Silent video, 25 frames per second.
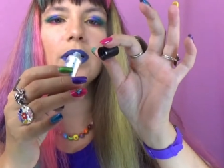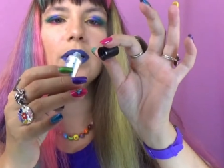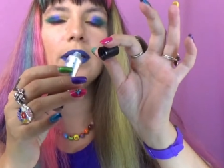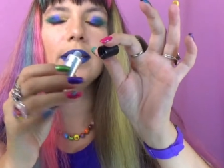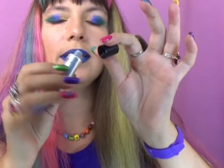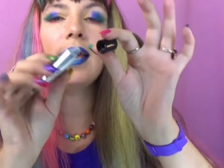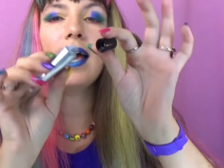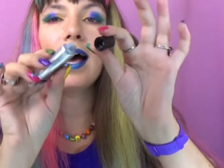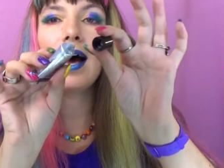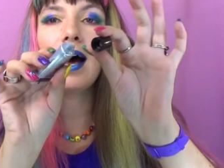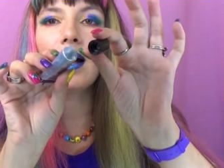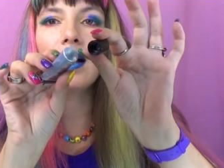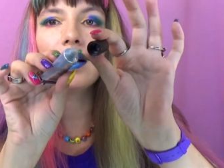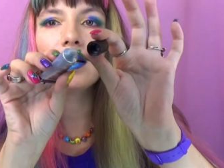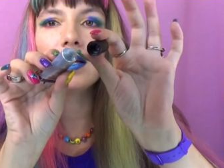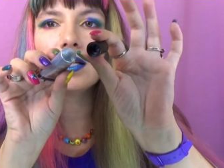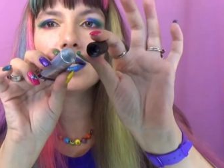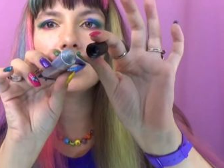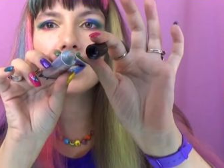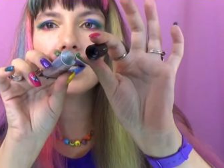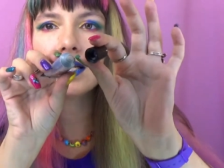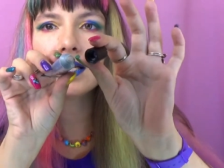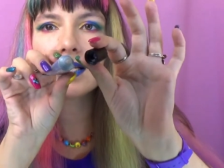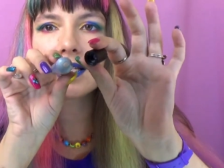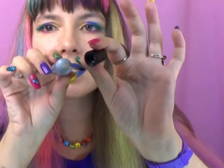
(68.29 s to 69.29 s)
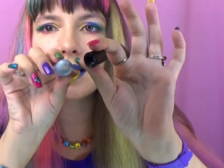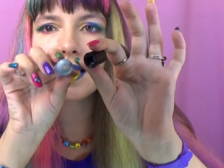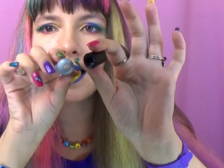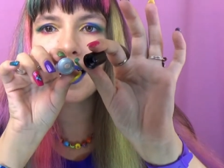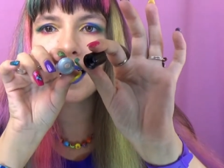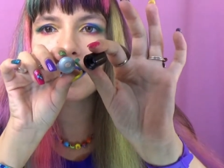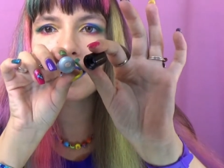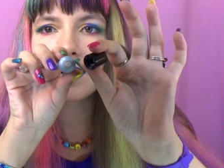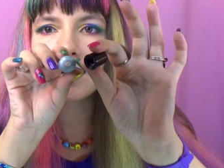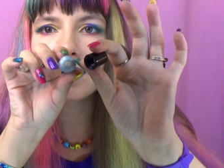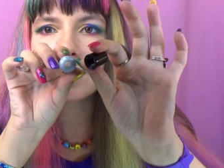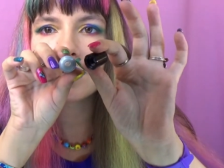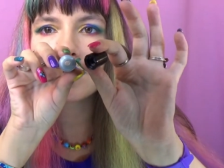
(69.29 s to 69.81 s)
Yeah, it, it's
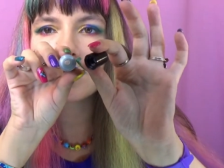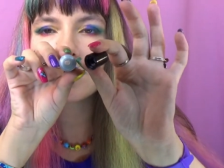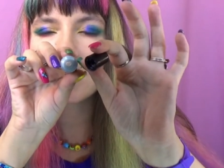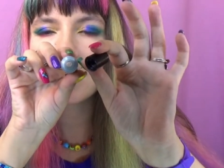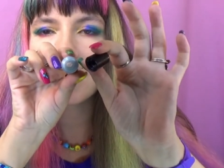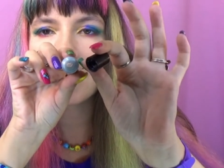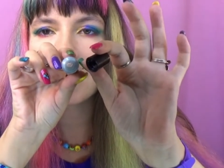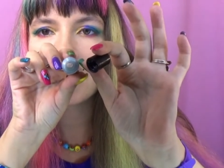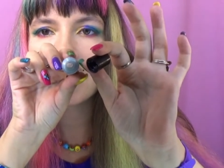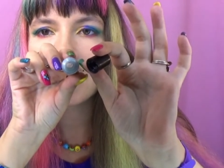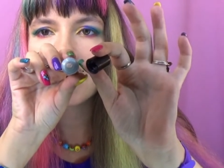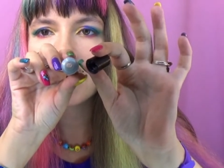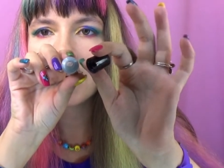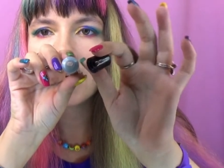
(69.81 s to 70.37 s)
that, it's that.